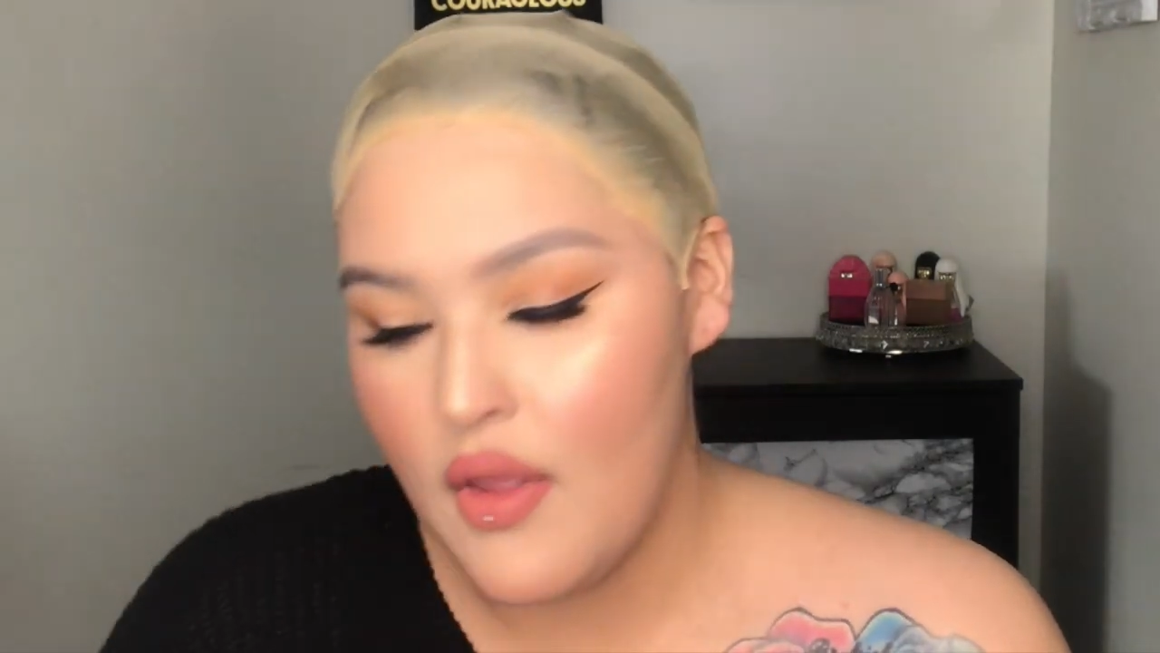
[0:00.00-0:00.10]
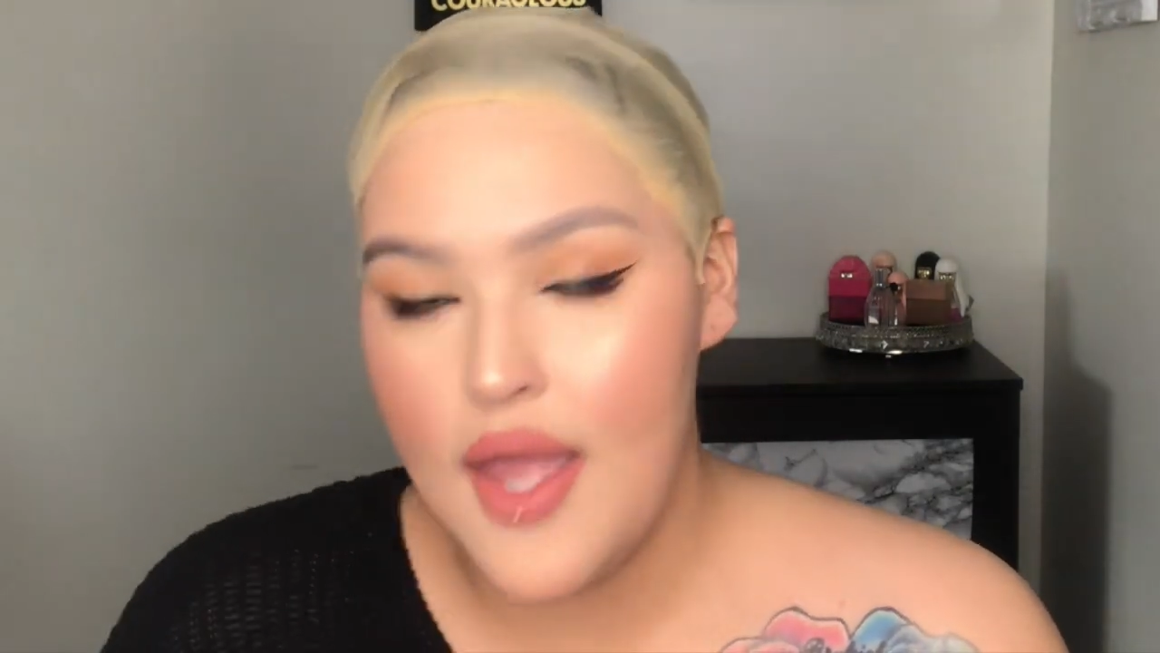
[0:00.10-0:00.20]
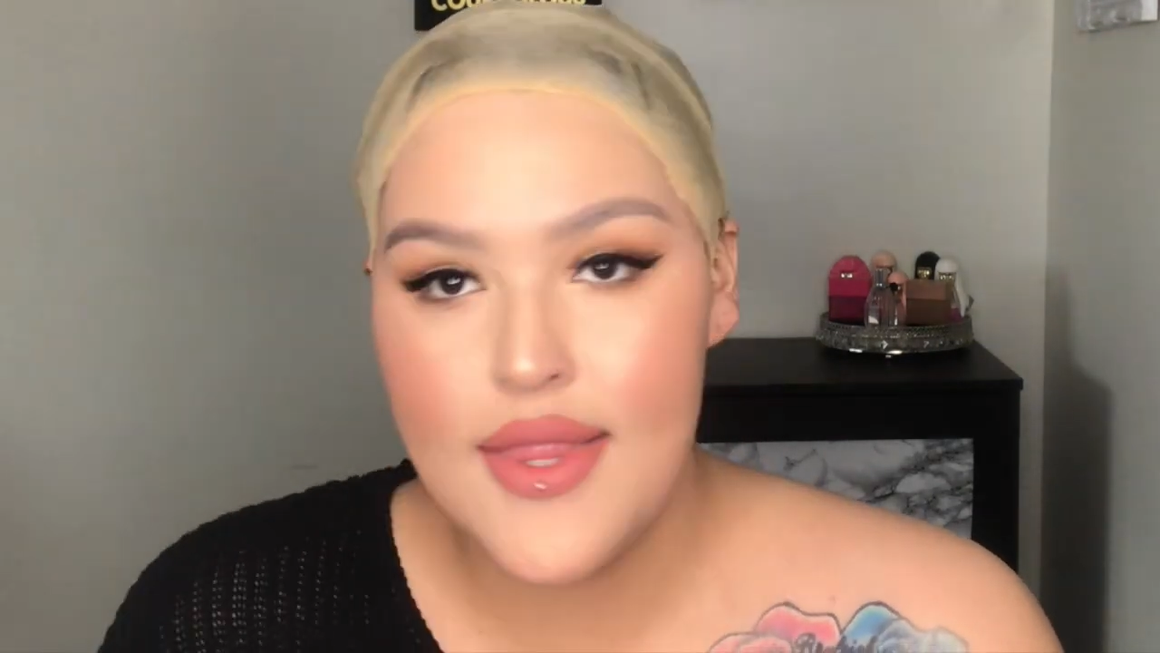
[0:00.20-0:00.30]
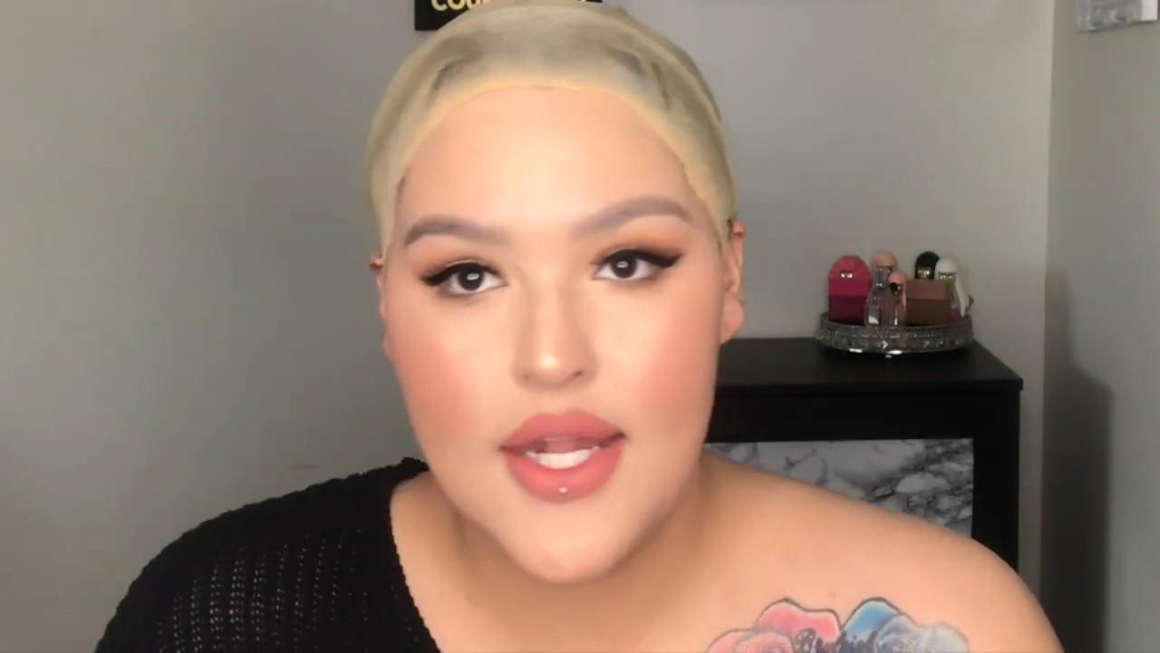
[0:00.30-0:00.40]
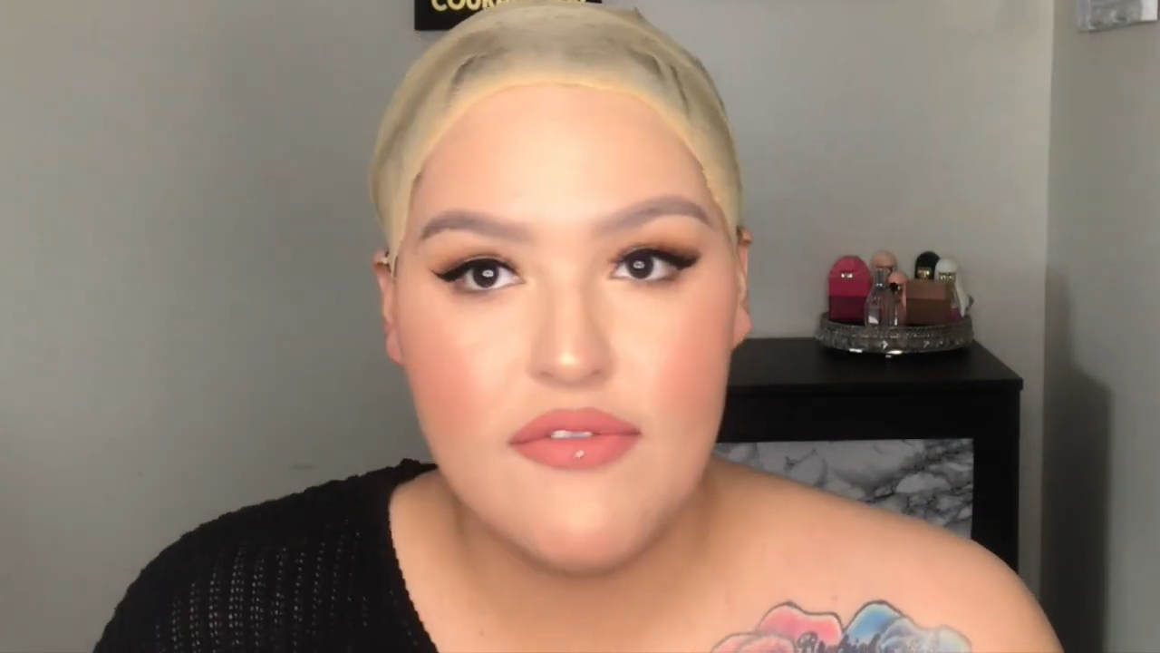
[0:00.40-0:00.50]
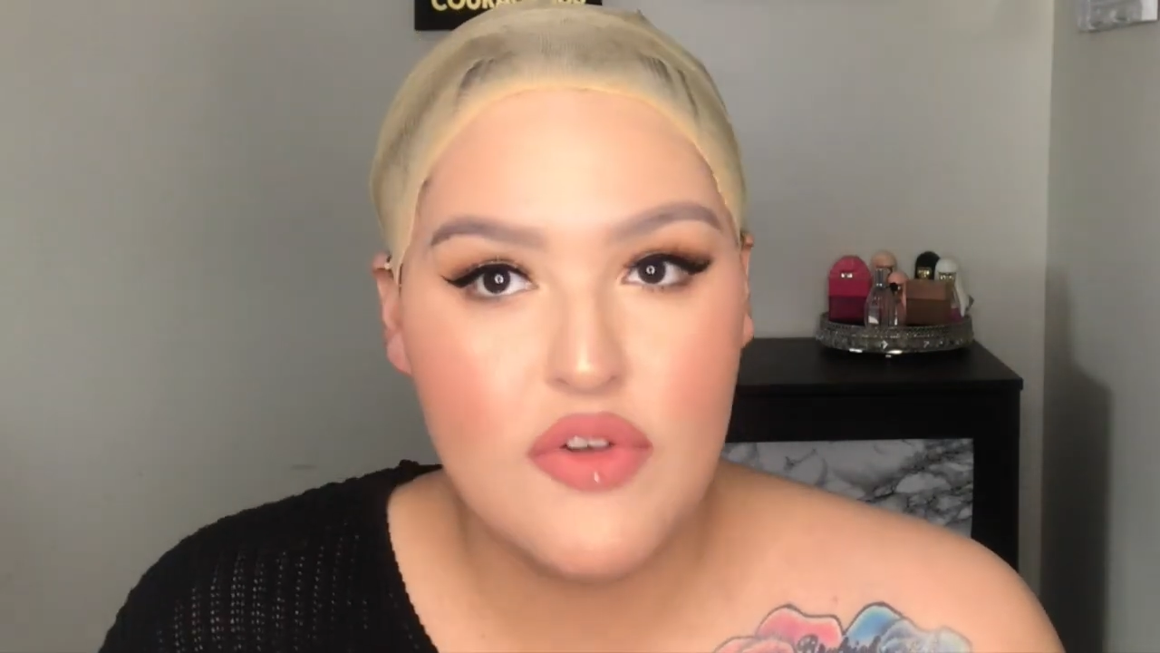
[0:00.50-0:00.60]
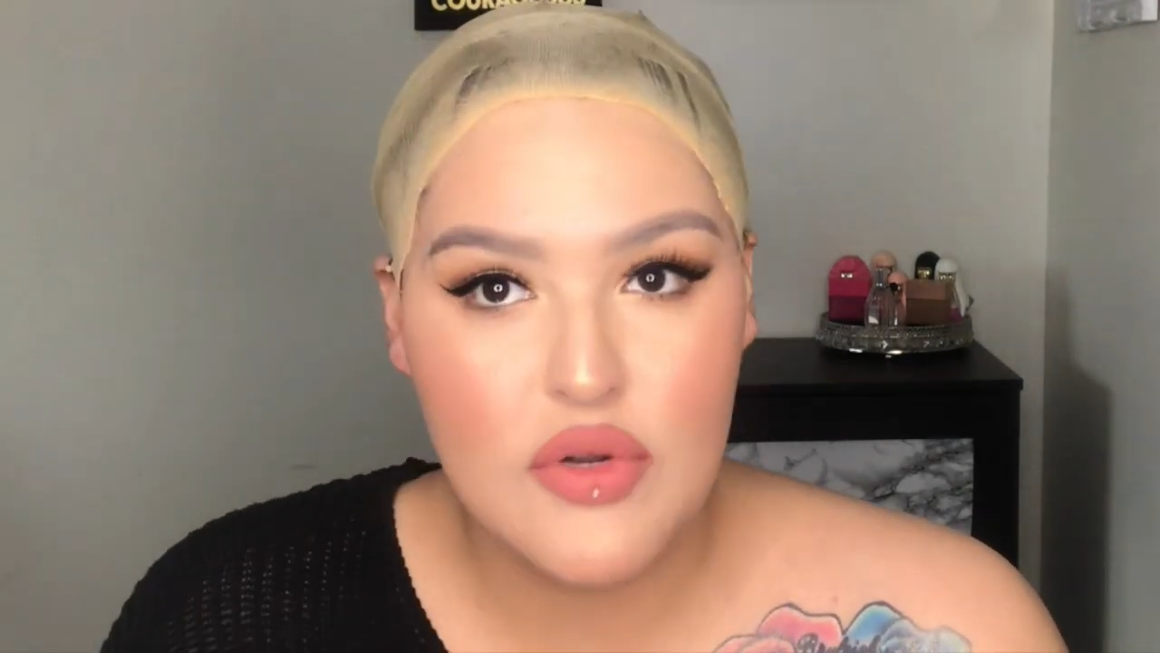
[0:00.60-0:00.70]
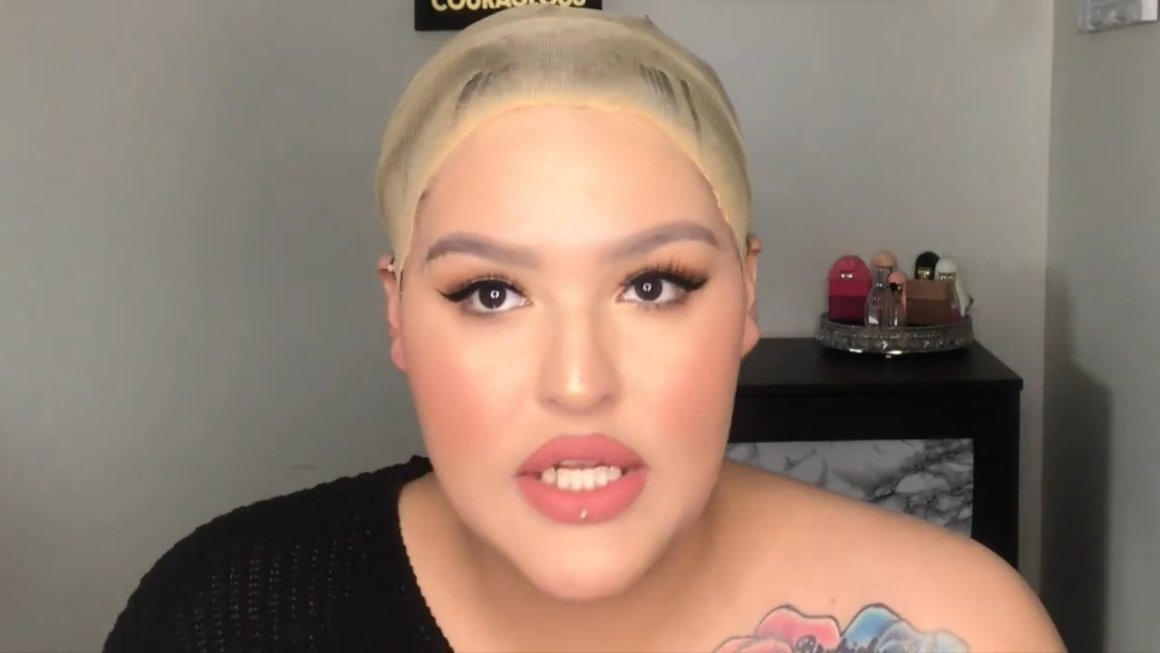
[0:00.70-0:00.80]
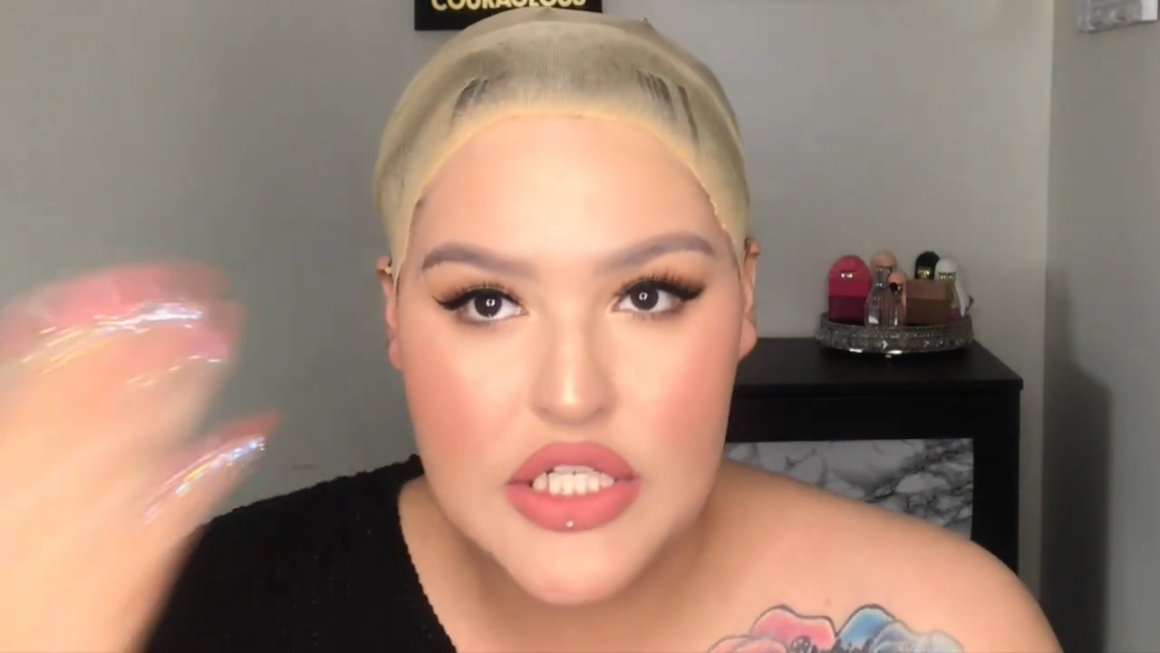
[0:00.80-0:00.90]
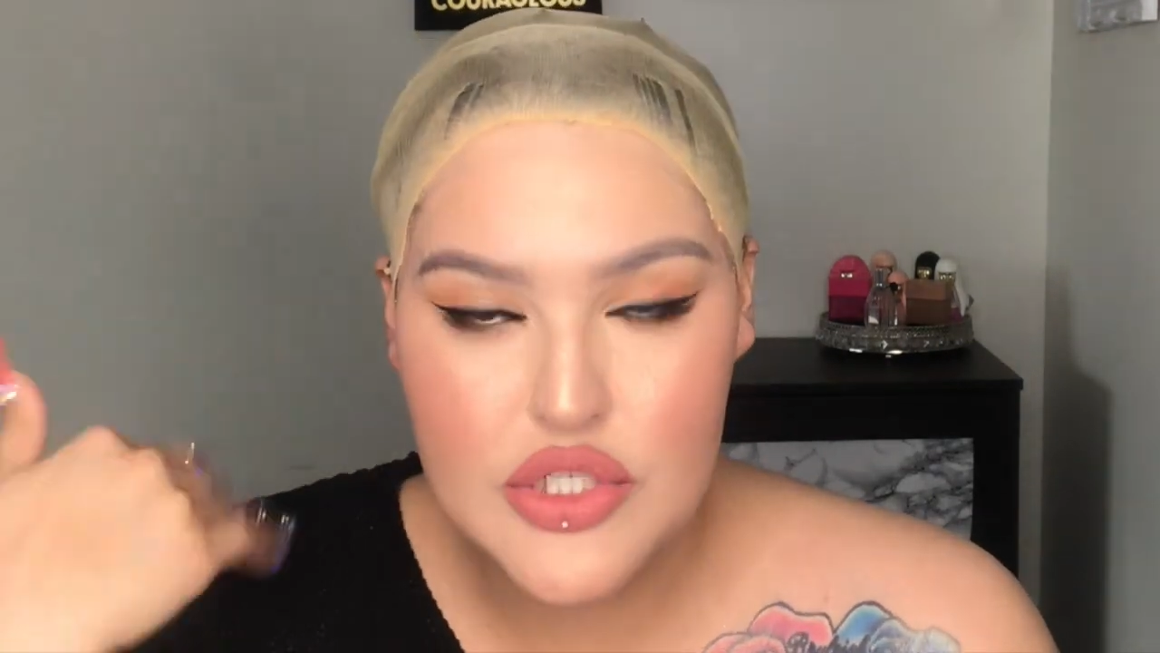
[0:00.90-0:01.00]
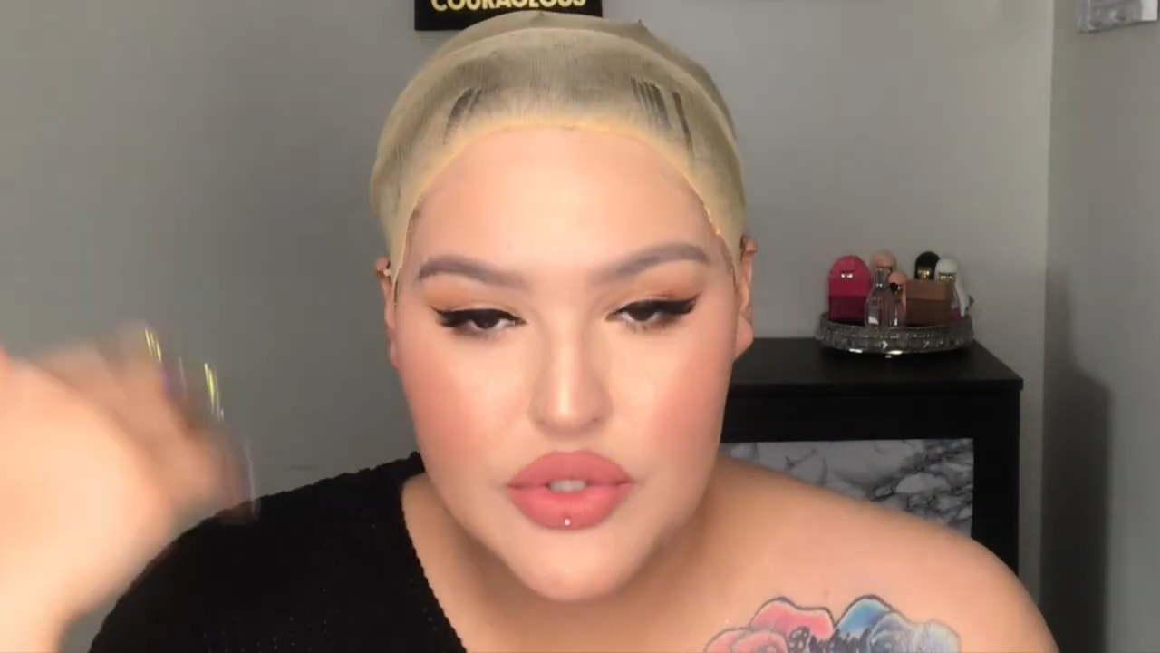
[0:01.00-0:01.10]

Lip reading: And then if you need to,